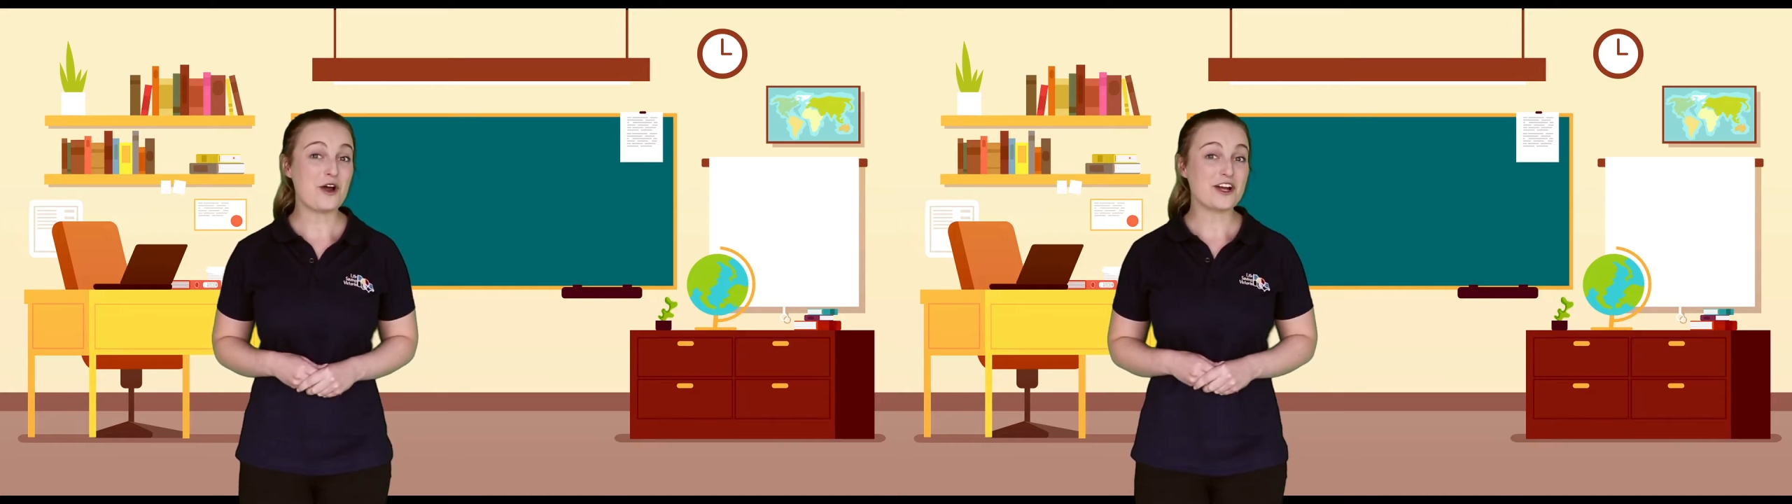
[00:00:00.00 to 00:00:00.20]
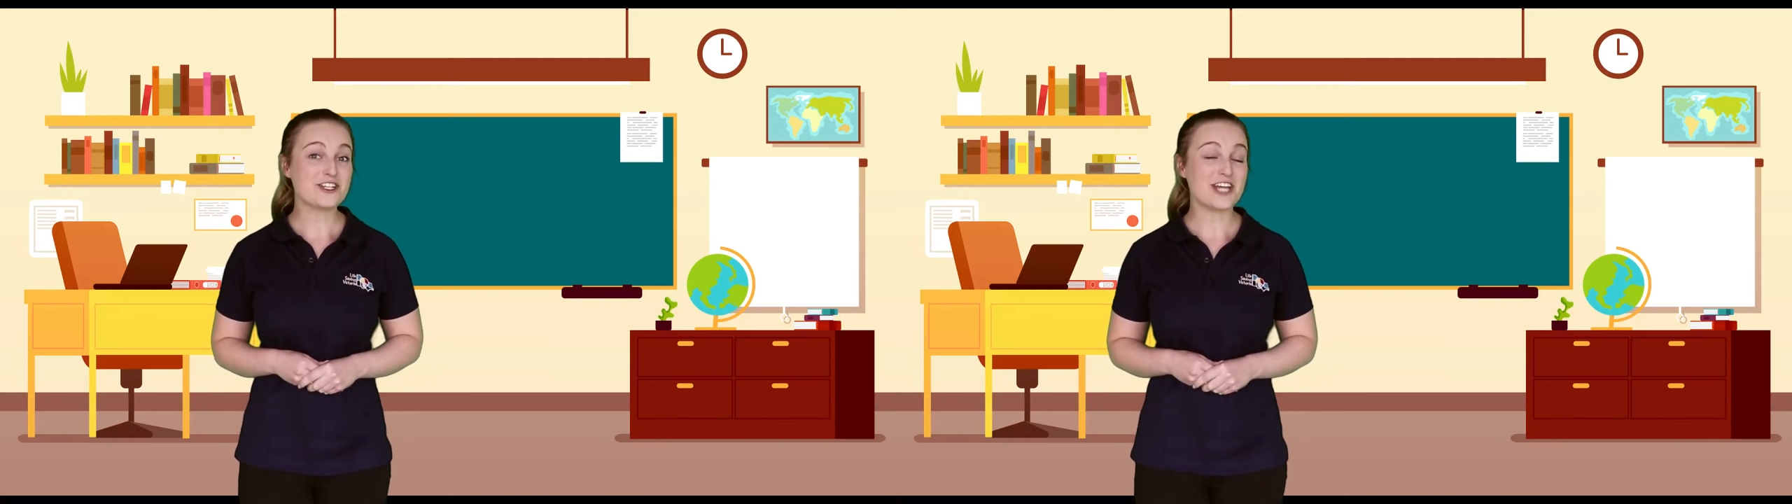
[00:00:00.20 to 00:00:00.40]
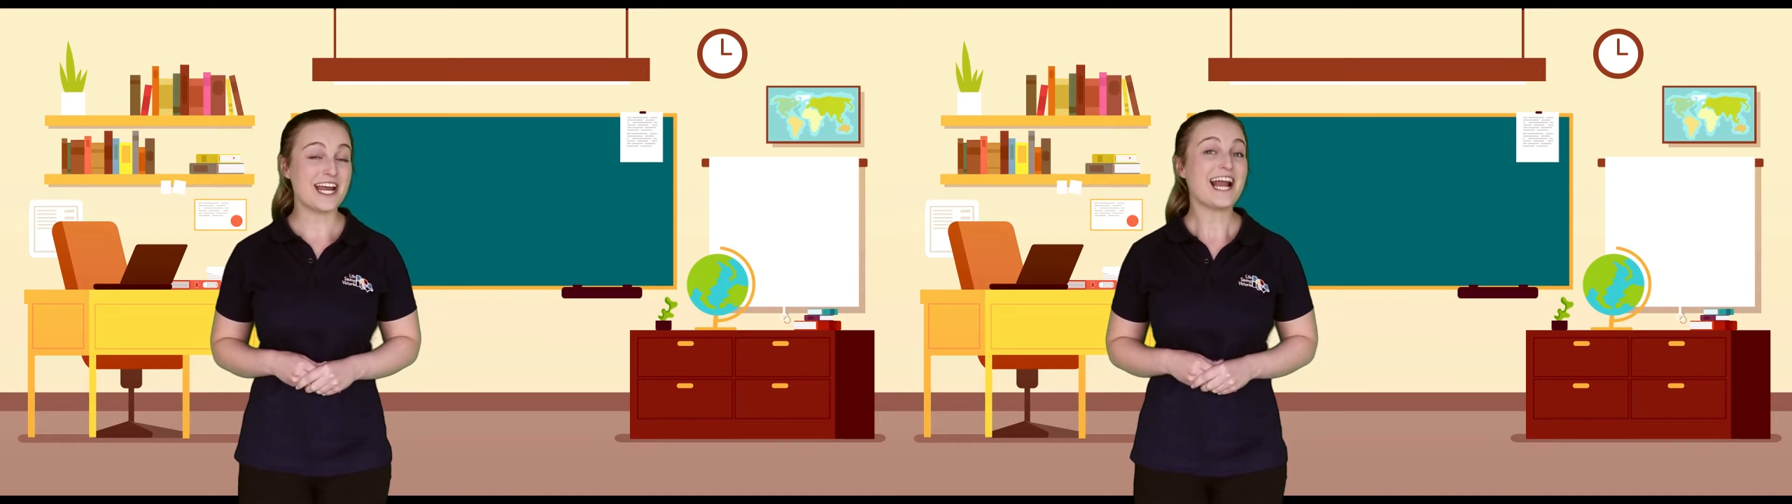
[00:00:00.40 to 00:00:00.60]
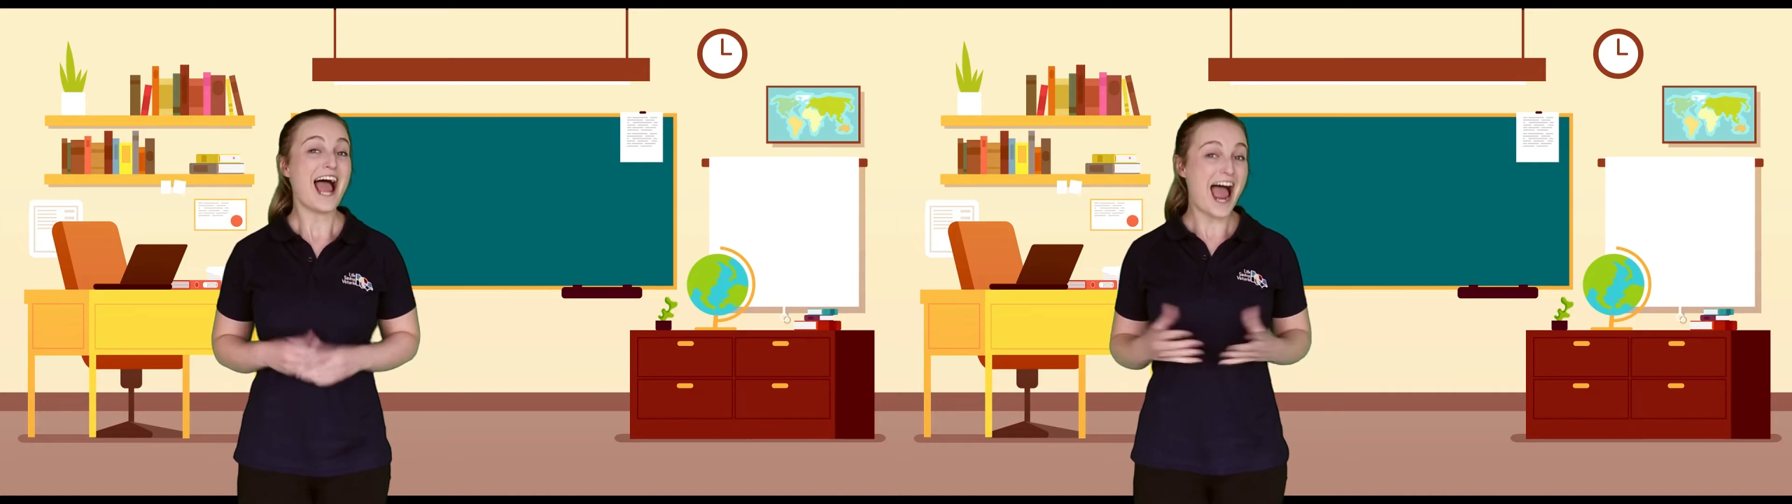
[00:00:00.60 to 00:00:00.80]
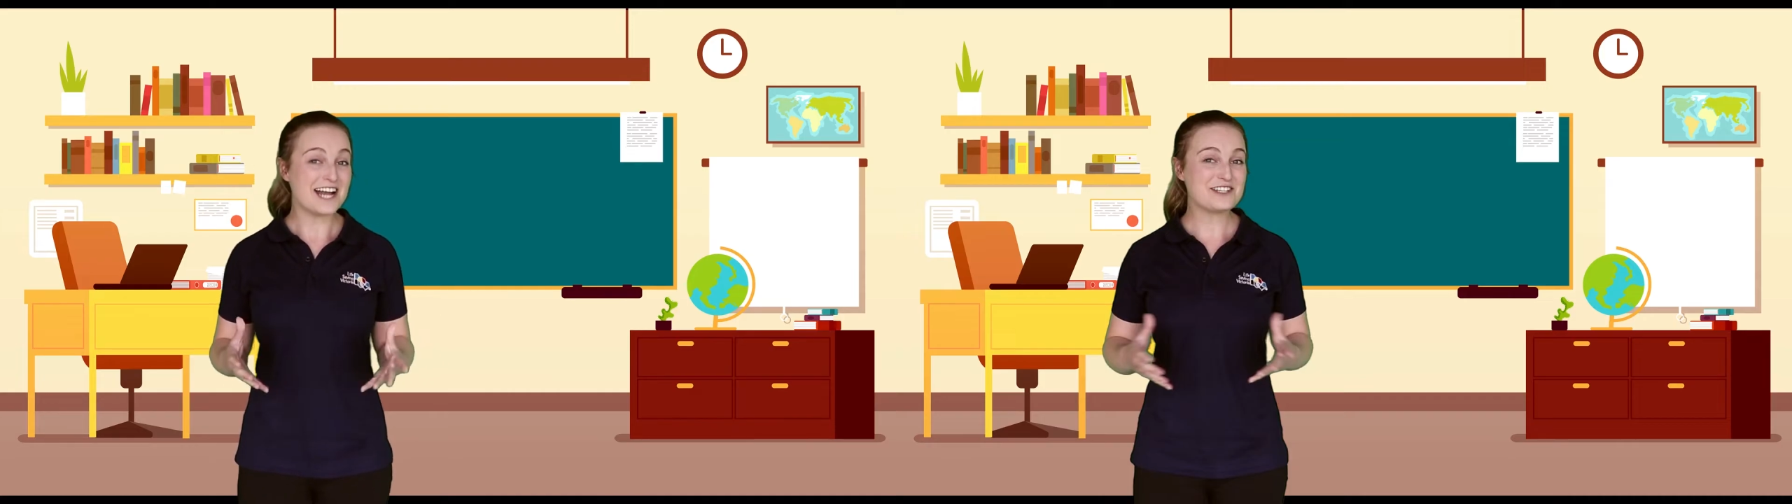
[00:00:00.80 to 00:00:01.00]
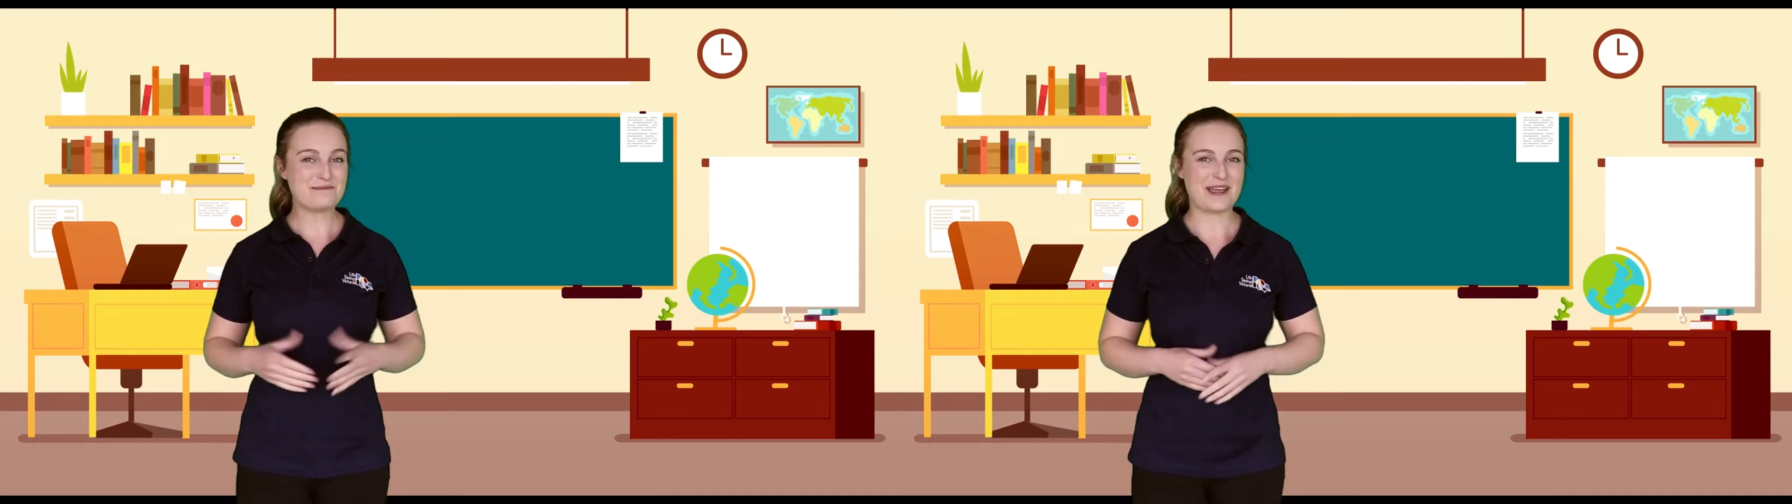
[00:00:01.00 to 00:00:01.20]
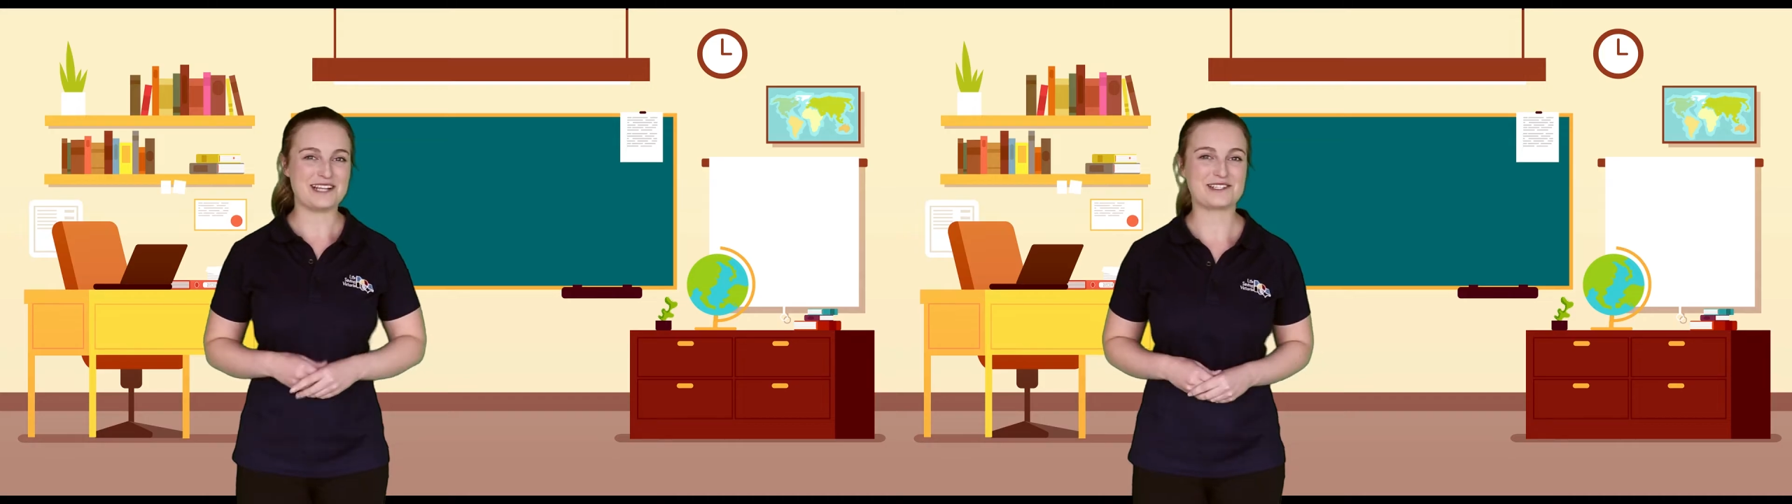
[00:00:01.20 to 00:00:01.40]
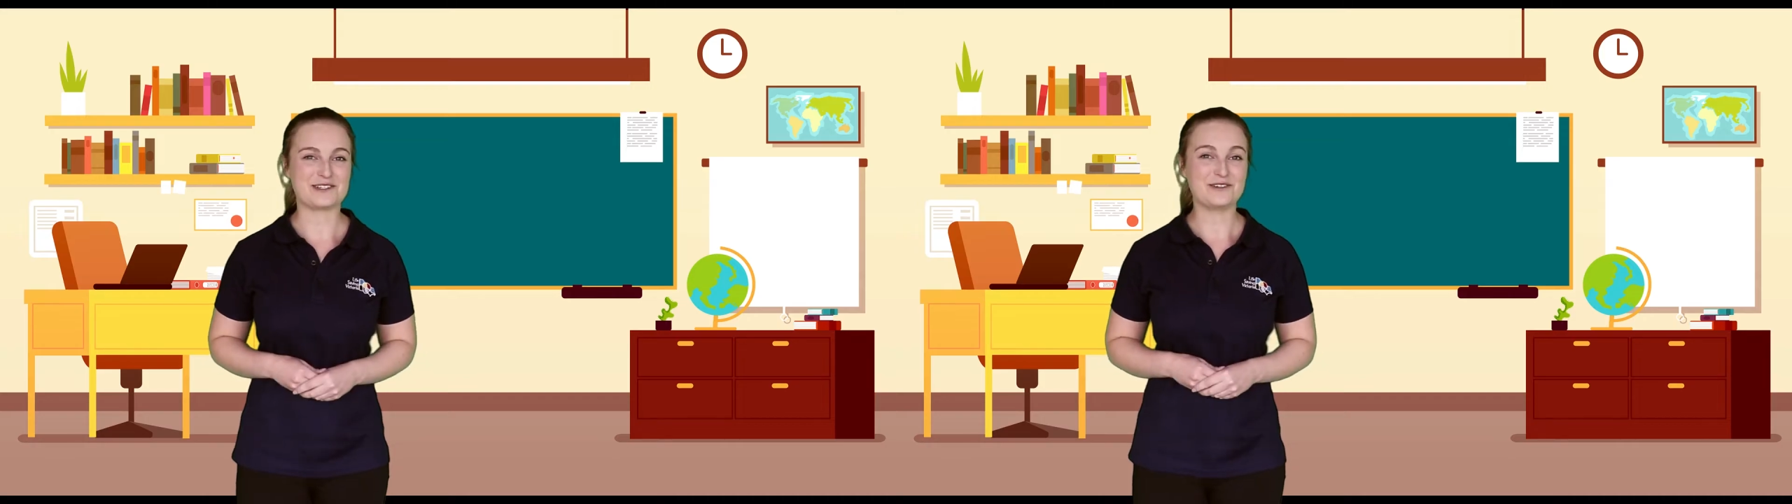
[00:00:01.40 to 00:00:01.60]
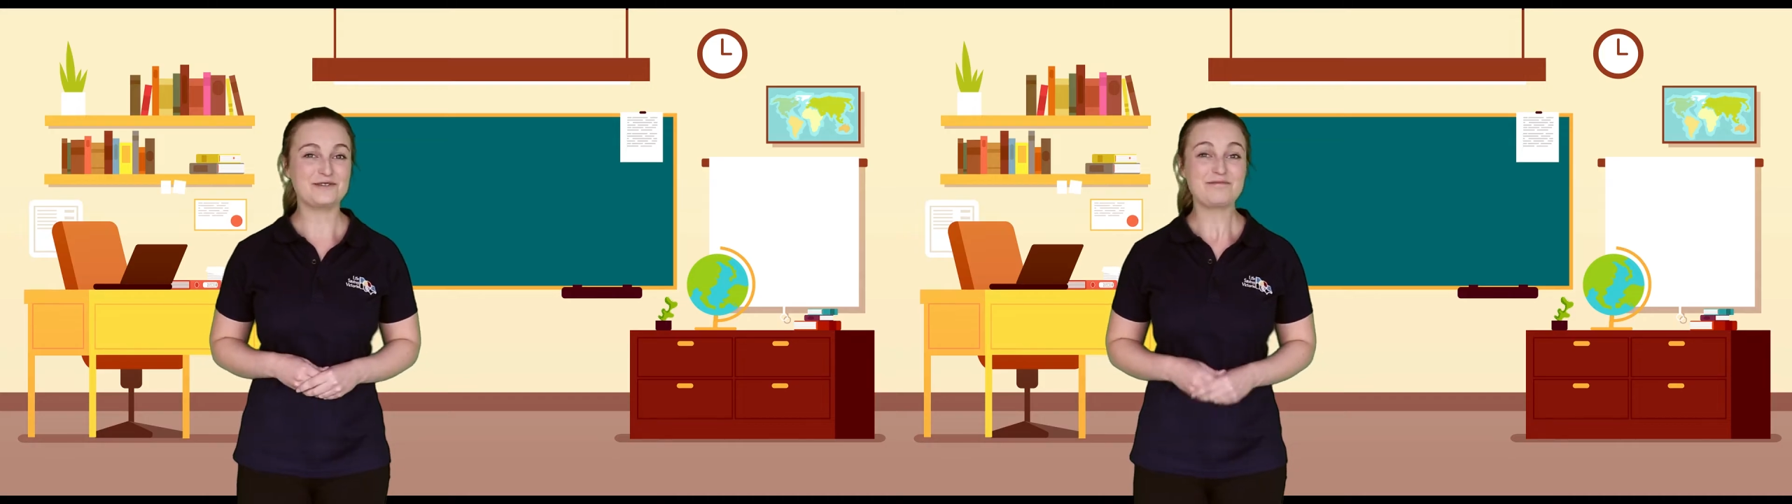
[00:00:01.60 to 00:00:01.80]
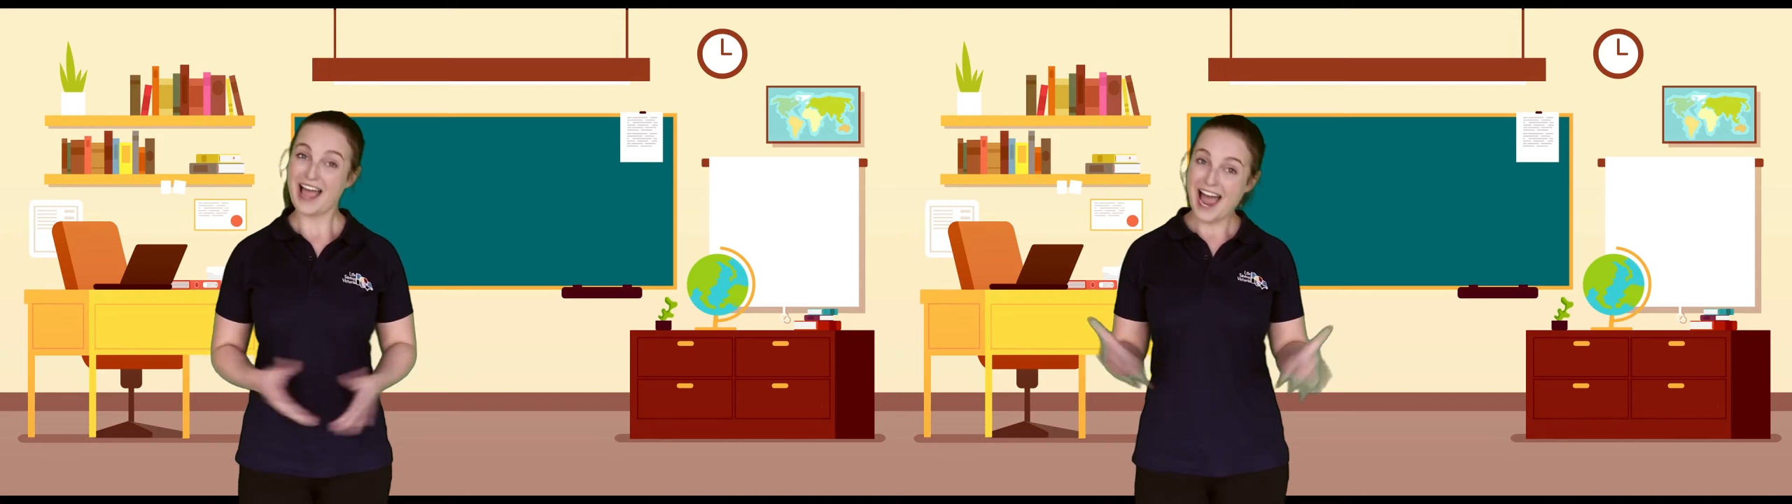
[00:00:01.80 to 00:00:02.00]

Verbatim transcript: worksheet and a pencil